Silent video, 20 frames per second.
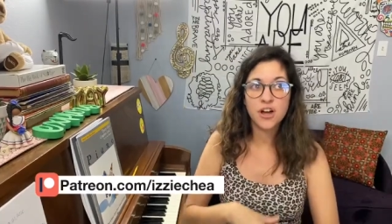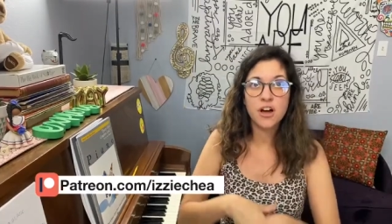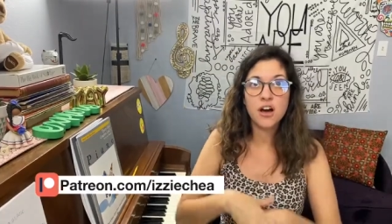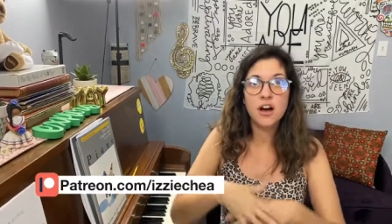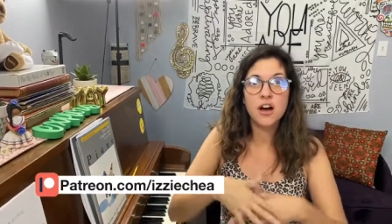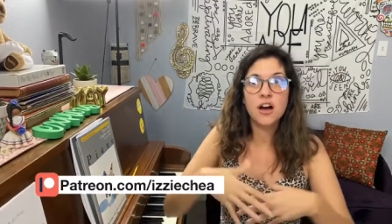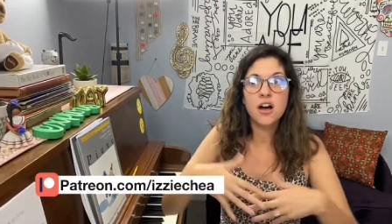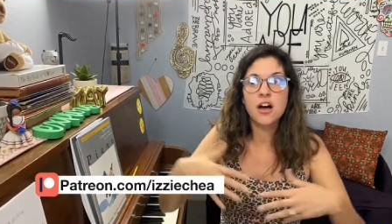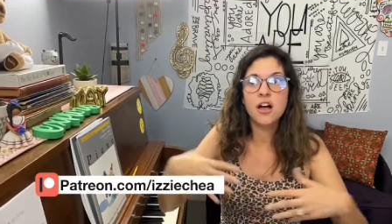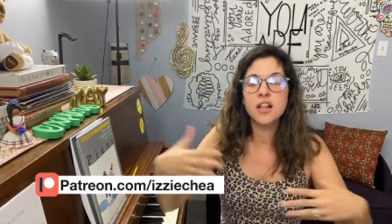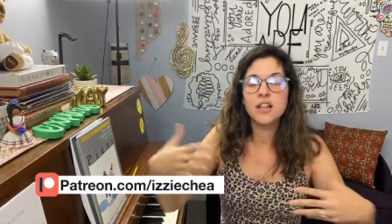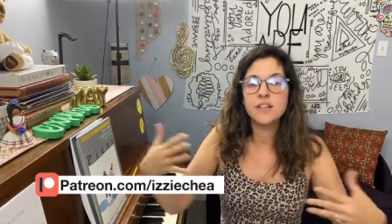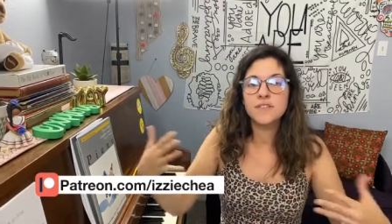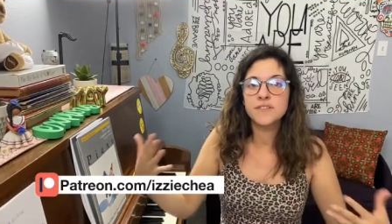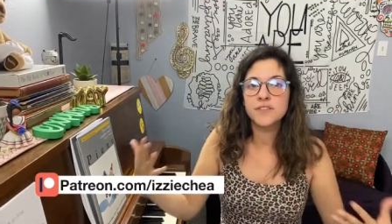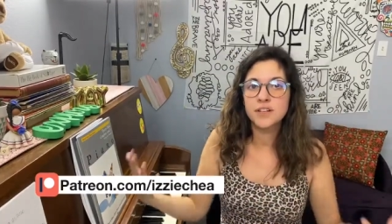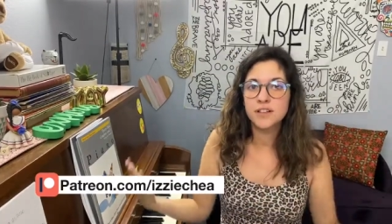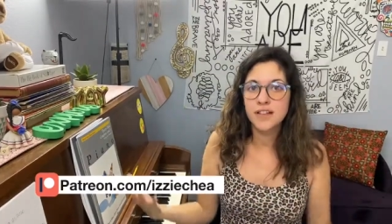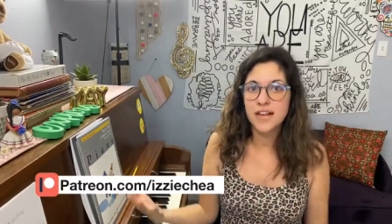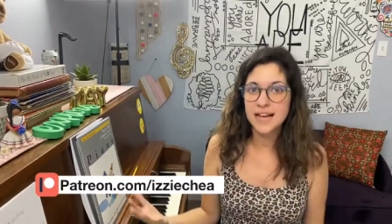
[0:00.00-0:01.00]
all of
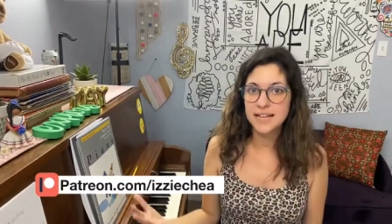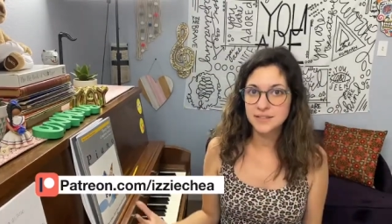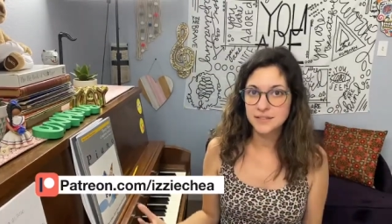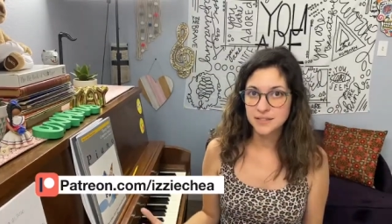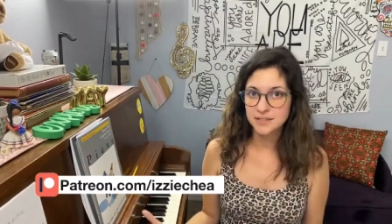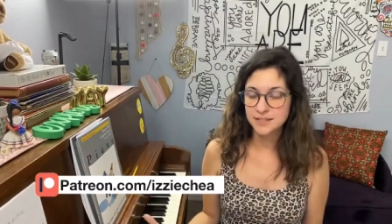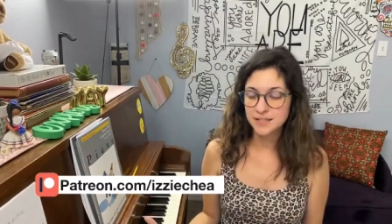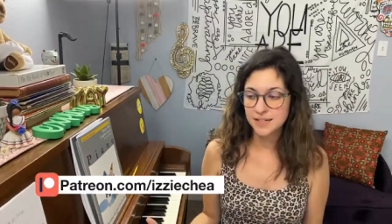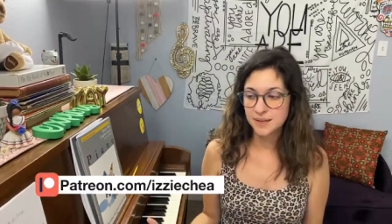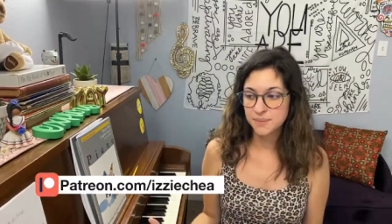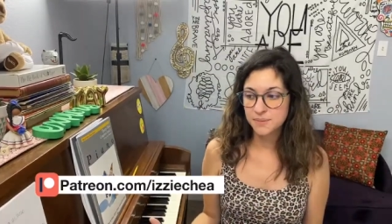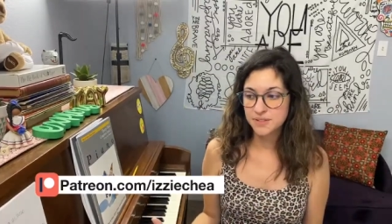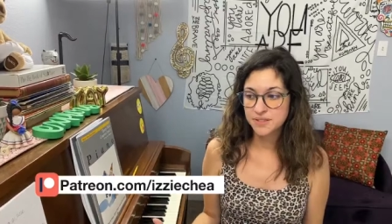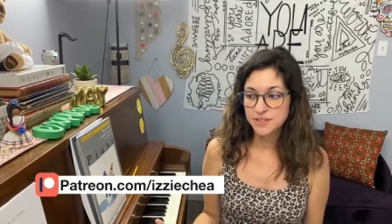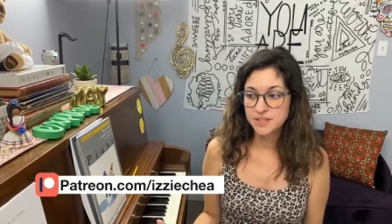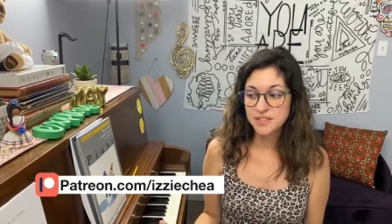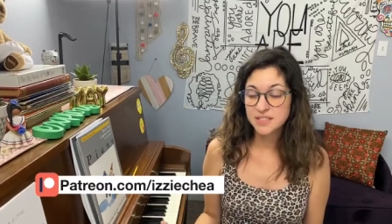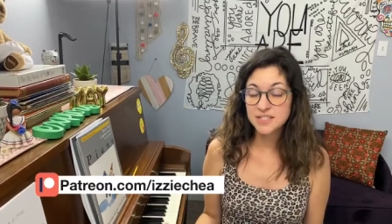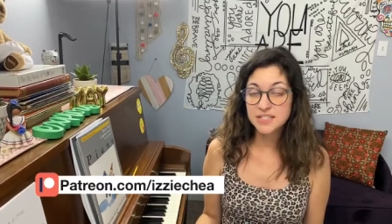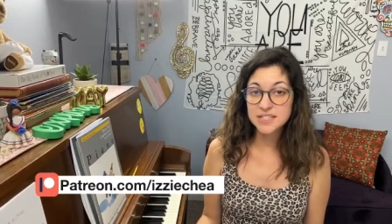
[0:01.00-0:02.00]
the classes that I'm
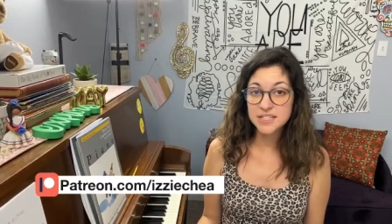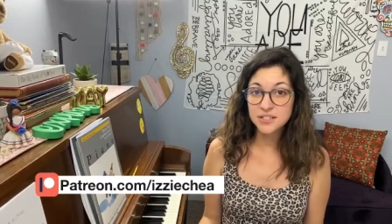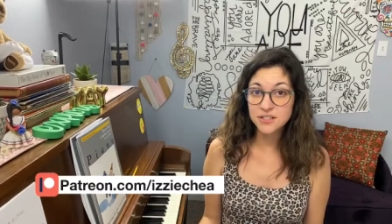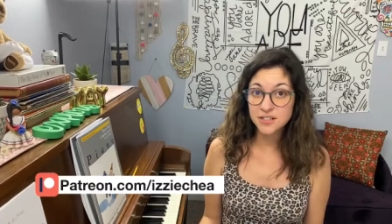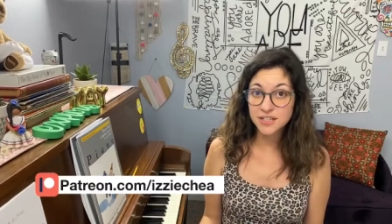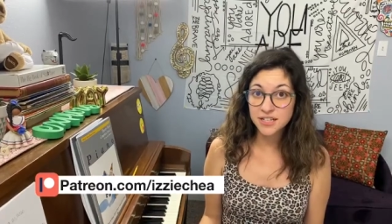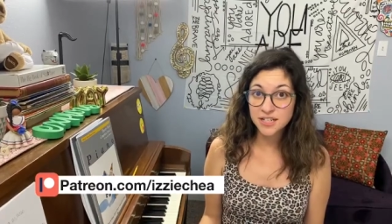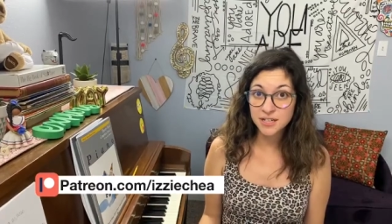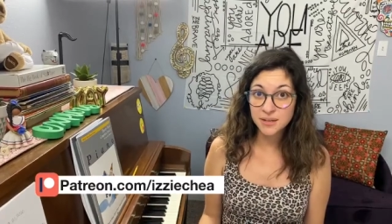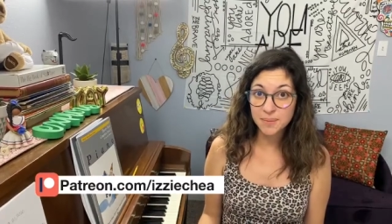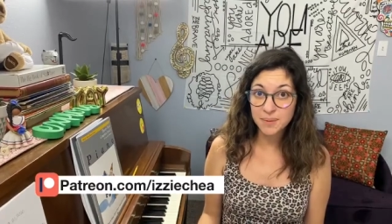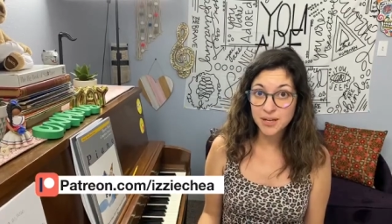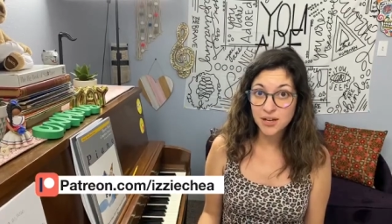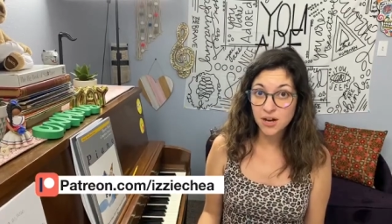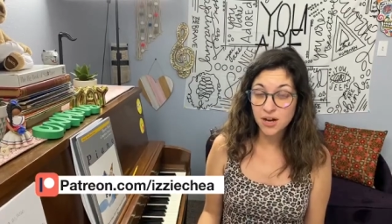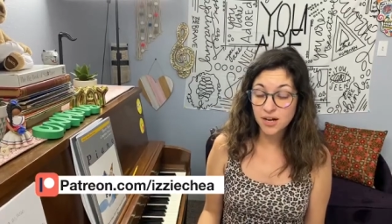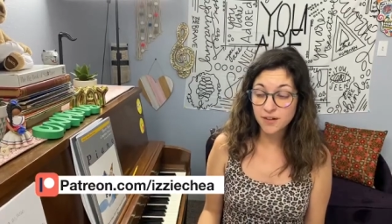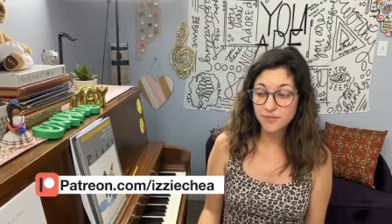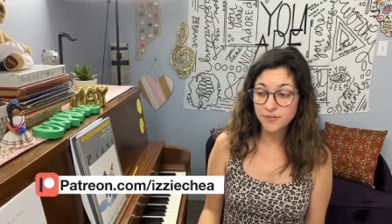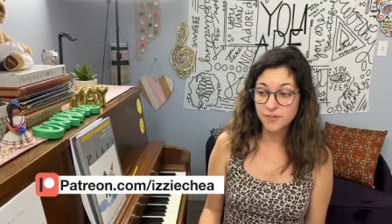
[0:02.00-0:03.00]
still gonna be
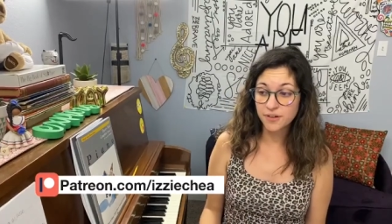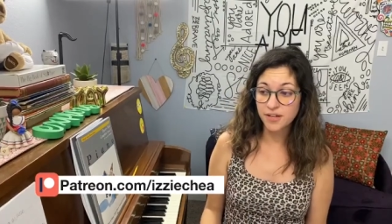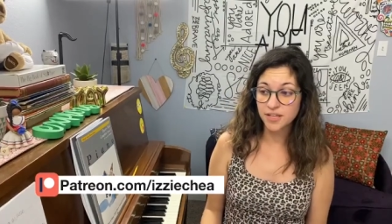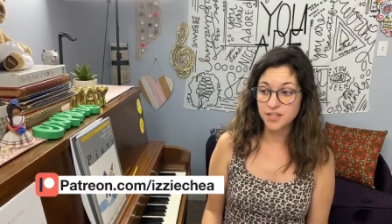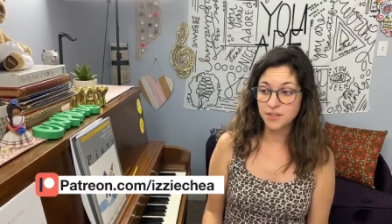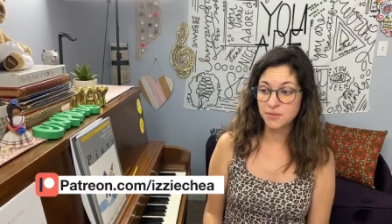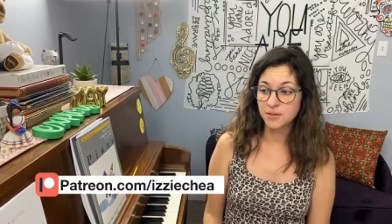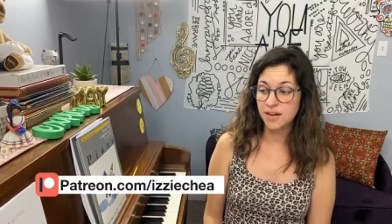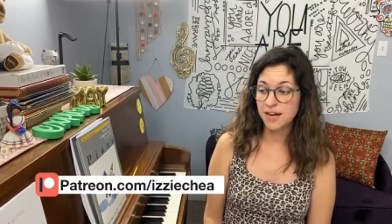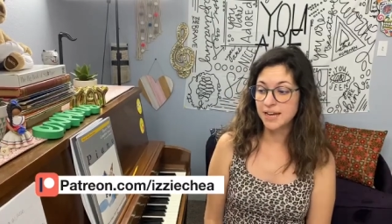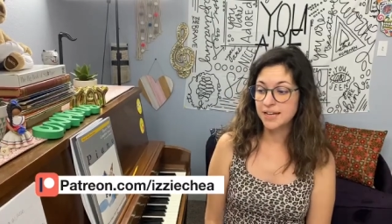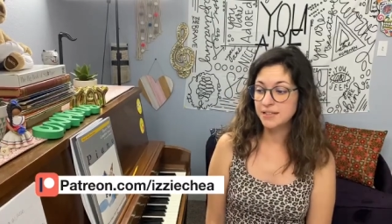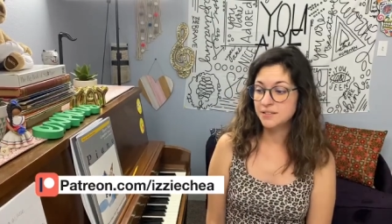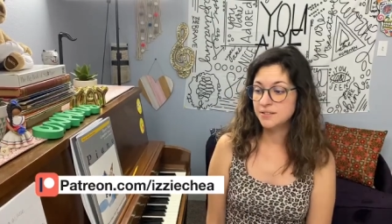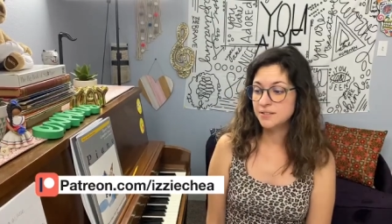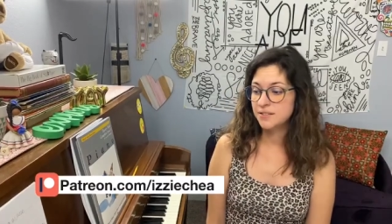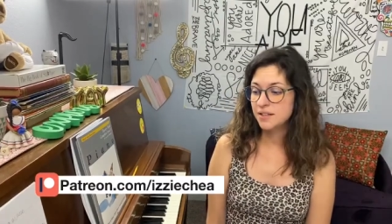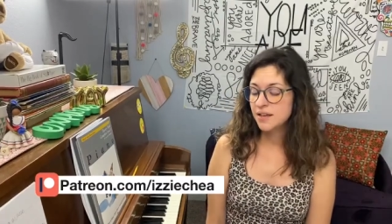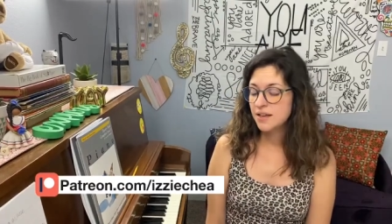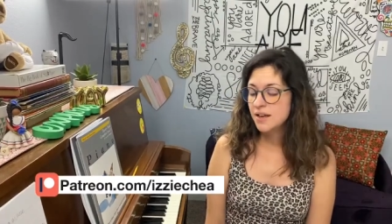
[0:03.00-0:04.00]
offering you
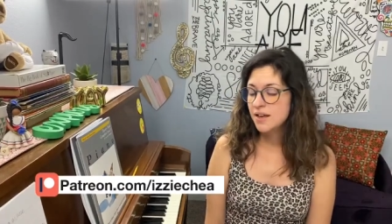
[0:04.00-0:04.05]
guys,